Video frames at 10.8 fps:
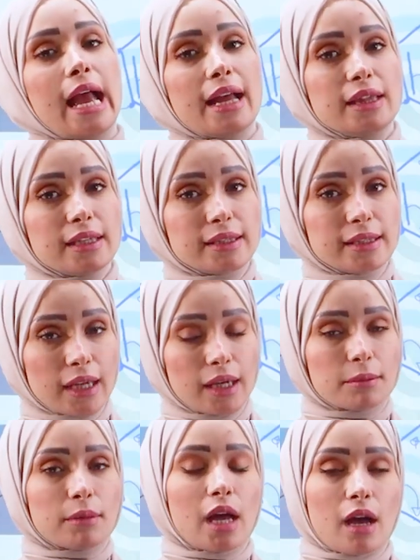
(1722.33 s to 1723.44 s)
and the
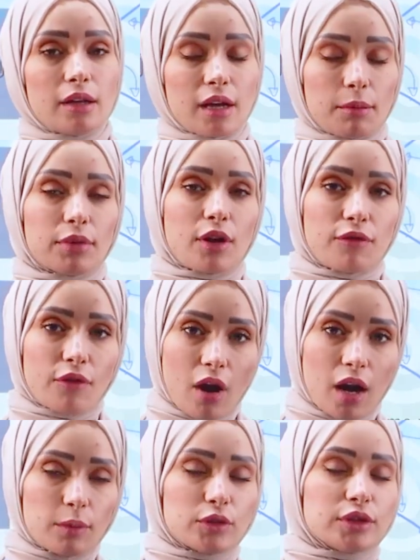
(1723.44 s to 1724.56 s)
same number of
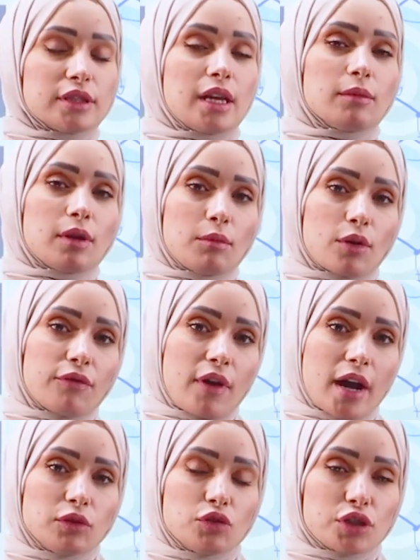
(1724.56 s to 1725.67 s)
carbons, same number of
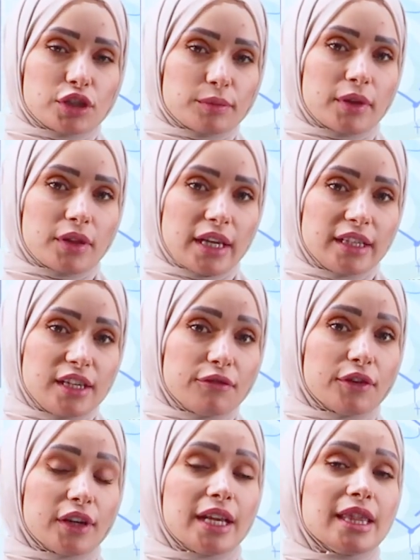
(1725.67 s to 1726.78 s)
hydrogens, but they
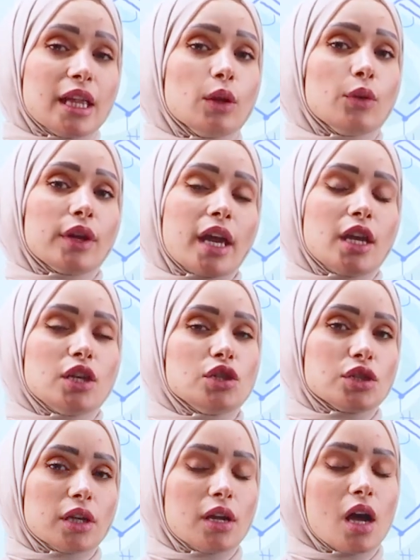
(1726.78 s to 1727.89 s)
differ in the
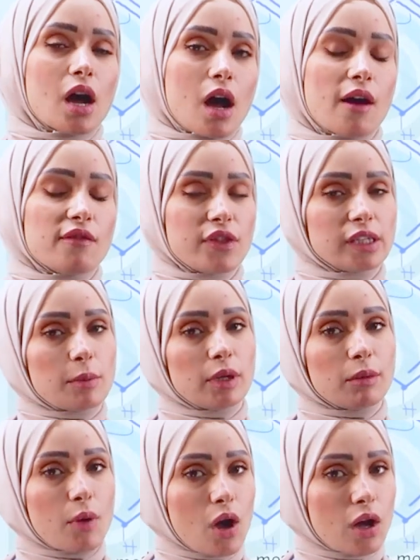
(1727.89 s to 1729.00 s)
location of the
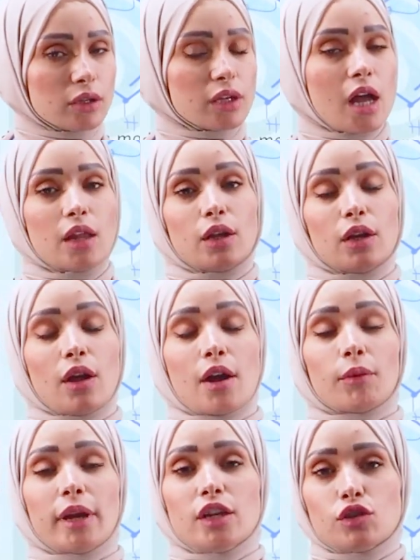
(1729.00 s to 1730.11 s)
double bond. The
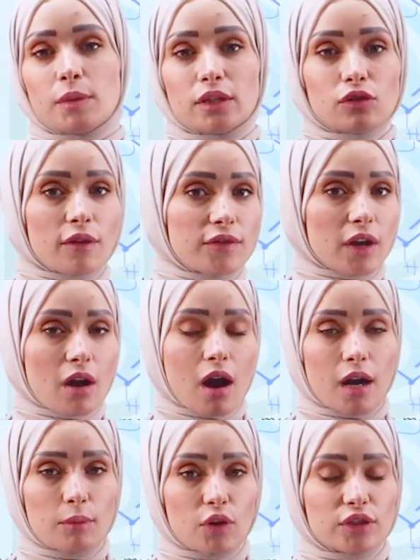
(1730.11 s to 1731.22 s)
arrangement of the
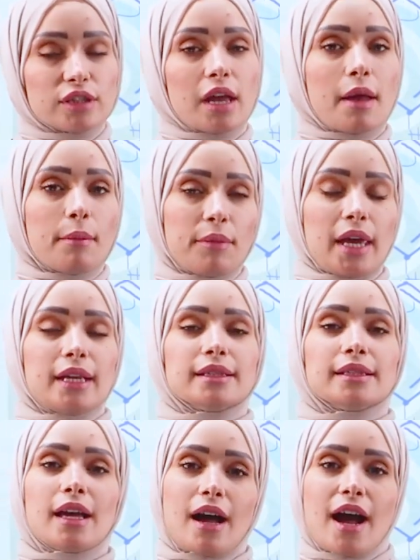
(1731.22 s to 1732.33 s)
carbons
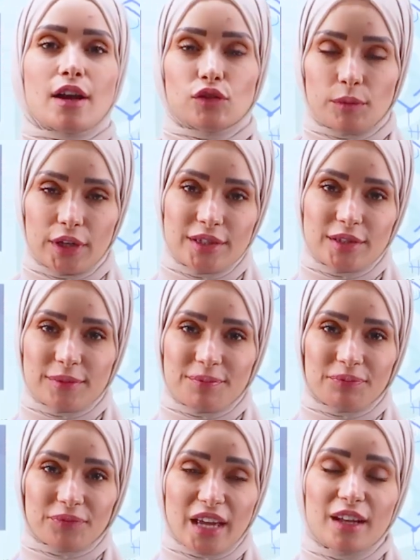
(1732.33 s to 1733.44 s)
makes isomers.
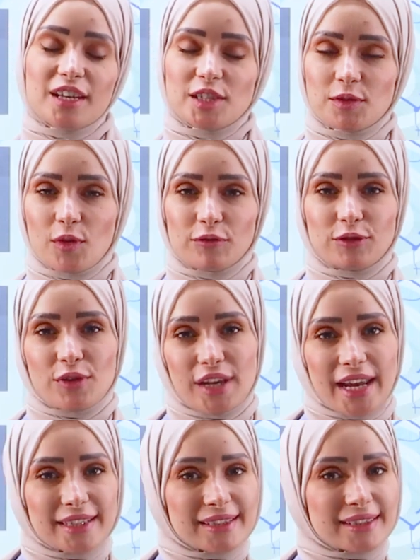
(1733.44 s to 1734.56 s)
Let's move to the
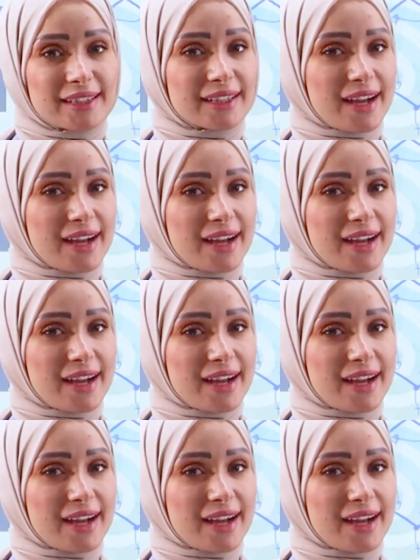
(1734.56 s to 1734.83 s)
next